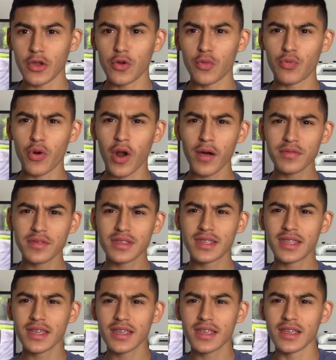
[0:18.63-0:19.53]
you're probably
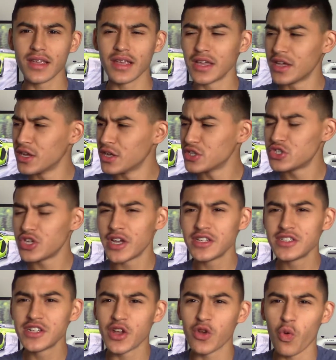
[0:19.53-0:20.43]
thinking,
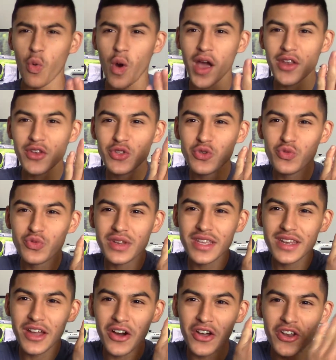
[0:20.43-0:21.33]
JJ, why do you
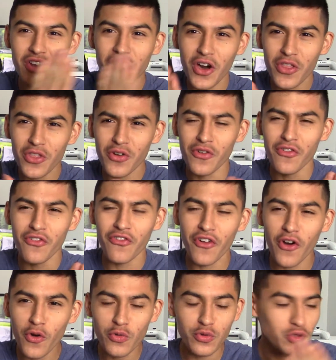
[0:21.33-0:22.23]
need another
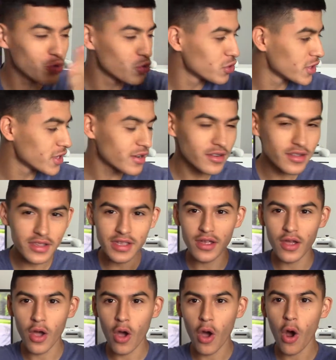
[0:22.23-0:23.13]
phone? You literally
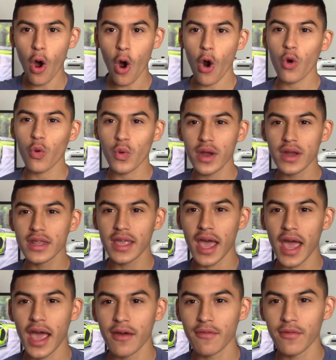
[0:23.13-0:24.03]
already
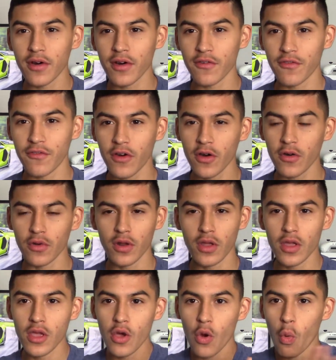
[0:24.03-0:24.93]
have a phone.
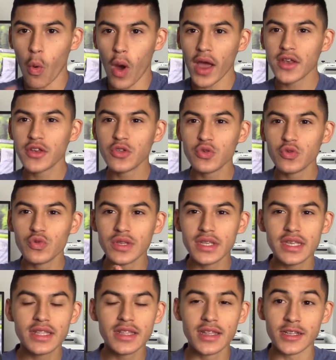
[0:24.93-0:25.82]
Why do you
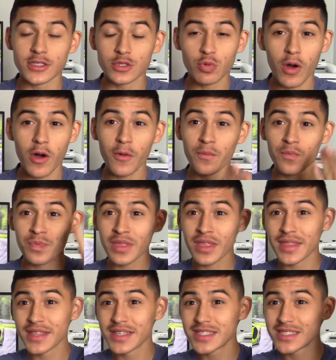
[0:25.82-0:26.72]
need this? Well,
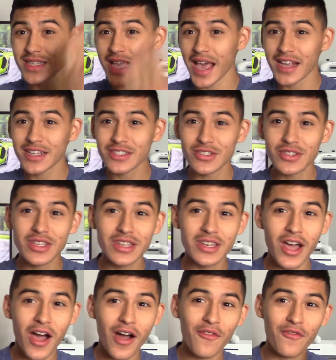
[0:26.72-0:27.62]
this is actually
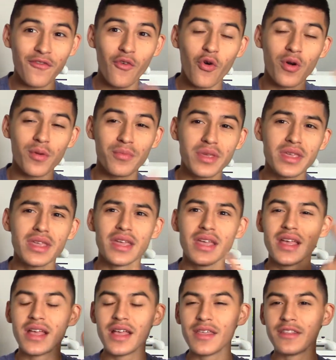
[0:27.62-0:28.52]
not for me.
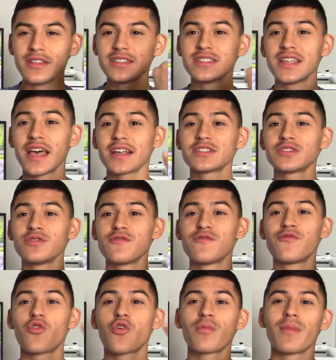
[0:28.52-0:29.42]
This is actually
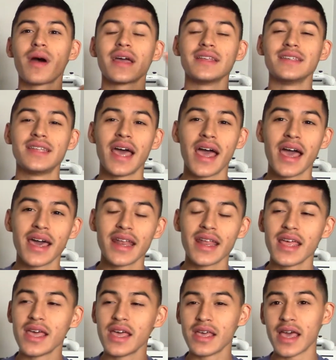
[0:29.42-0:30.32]
for my
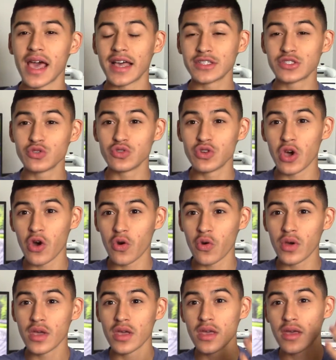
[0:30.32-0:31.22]
dad. As you
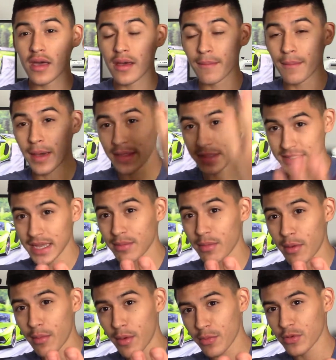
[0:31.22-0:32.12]
know, by the
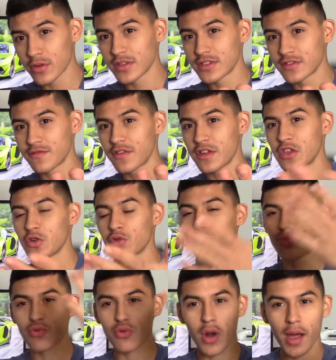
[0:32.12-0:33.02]
time I'm uploading this video,
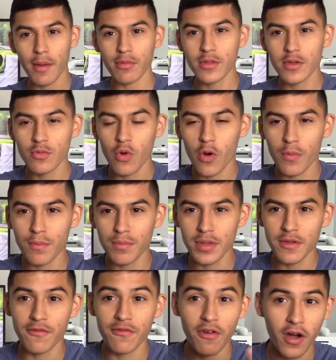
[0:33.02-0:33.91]
probably won't
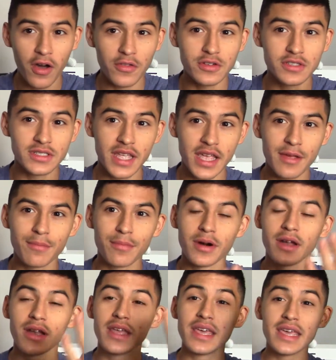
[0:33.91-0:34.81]
be Father's Day,
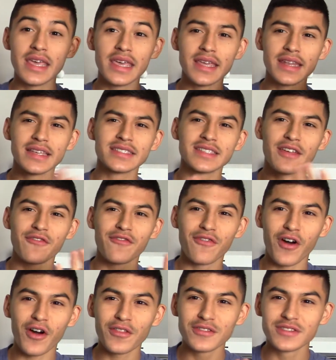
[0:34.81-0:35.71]
but it is a
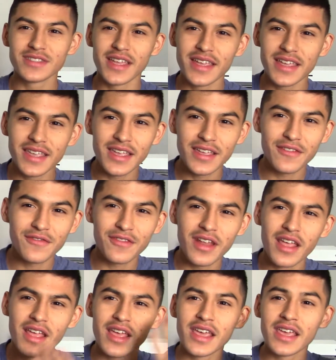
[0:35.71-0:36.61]
Father's Day
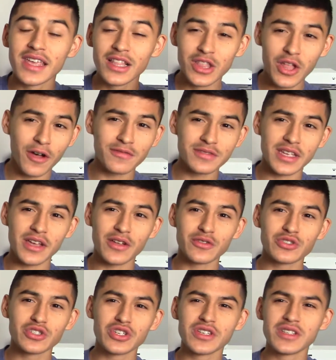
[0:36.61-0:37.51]
gift. He loves
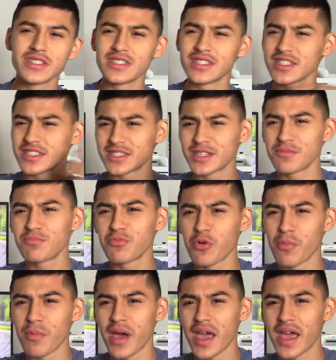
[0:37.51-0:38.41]
LGs, he's a
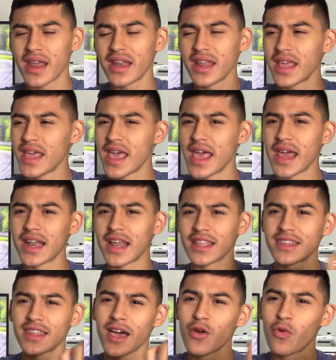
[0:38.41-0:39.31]
simple man, and I
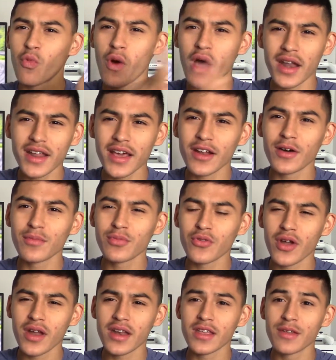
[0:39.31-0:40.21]
thought, why not
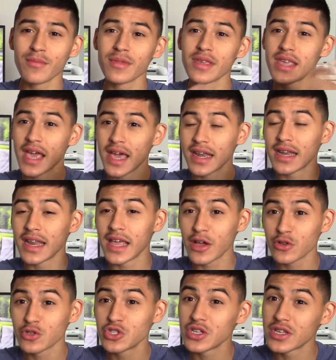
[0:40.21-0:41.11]
upgrade him? He had an
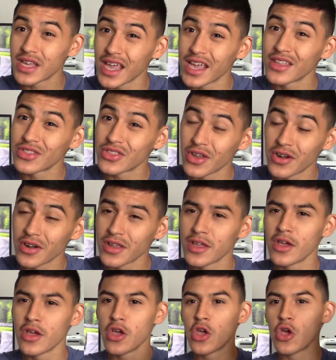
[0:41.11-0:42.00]
LG
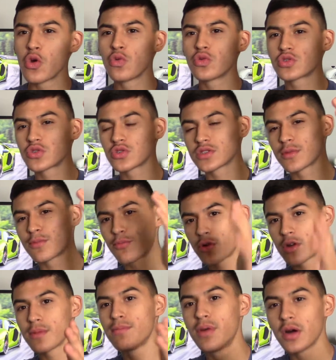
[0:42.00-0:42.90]
K30, which was a
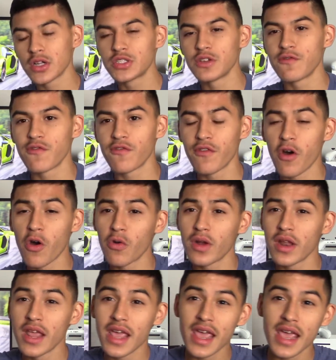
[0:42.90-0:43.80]
pretty budget
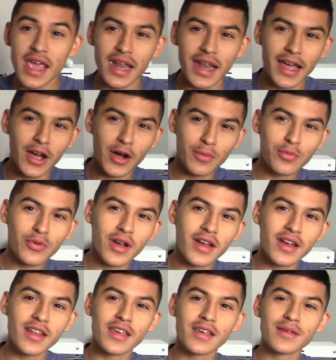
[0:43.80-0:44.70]
phone, and I
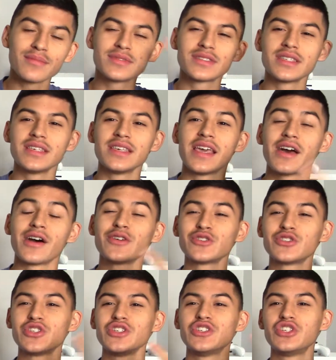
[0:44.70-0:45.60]
upgraded him to the
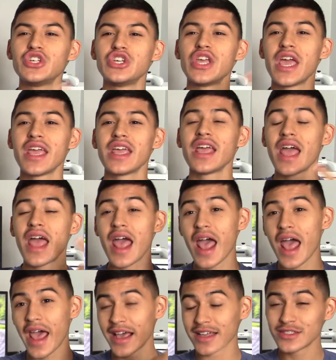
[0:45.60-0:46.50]
LG G8.
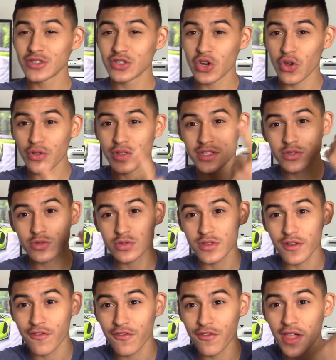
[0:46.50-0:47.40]
As you know, this
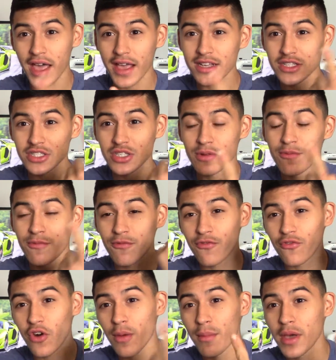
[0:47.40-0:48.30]
was a flagship
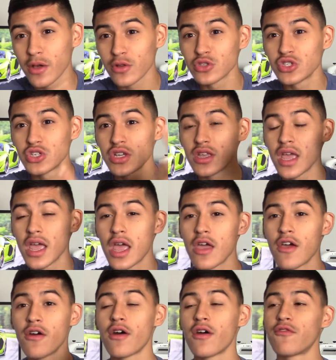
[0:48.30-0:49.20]
from LG
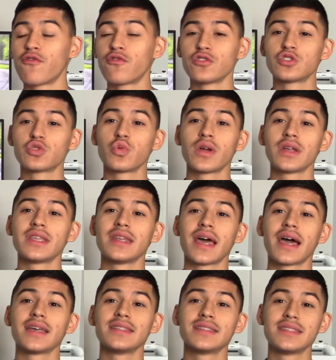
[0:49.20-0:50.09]
for
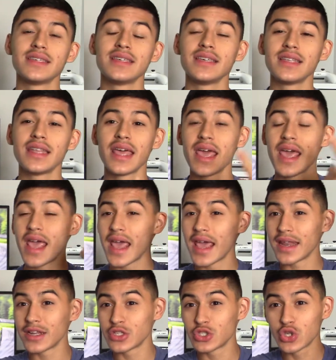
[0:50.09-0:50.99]
2019,
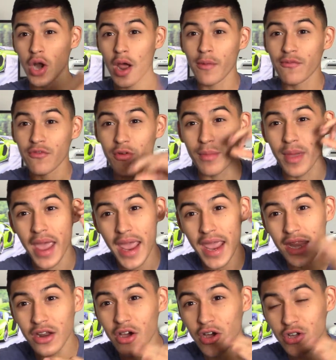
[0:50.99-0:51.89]
and it dropped from
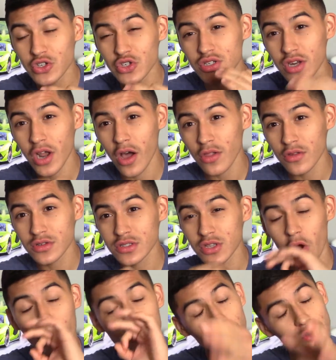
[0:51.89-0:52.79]
$800
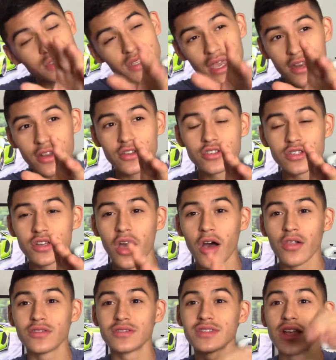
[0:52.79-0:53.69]
to almost
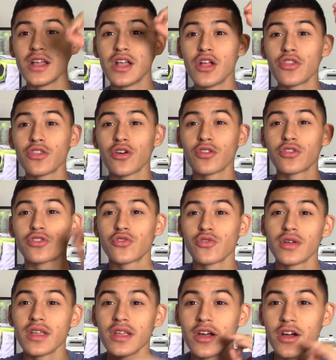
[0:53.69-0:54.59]
$900 to
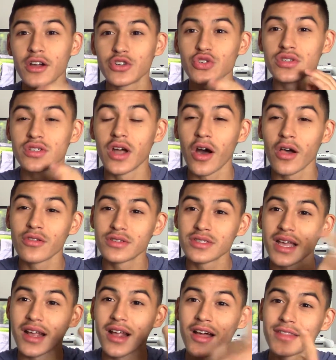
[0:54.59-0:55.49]

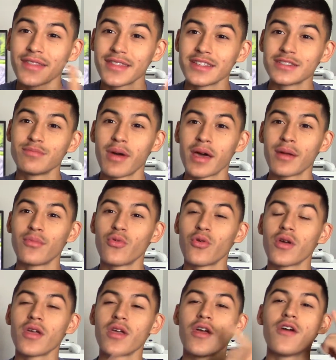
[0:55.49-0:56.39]
$300. I got this bad
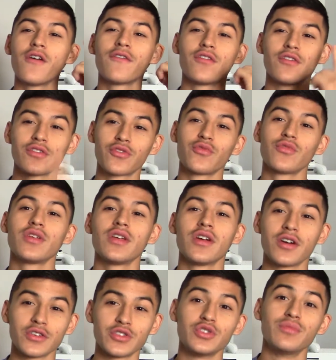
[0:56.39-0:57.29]
boy for
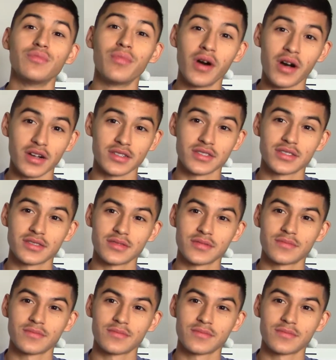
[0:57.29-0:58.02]
300 bucks.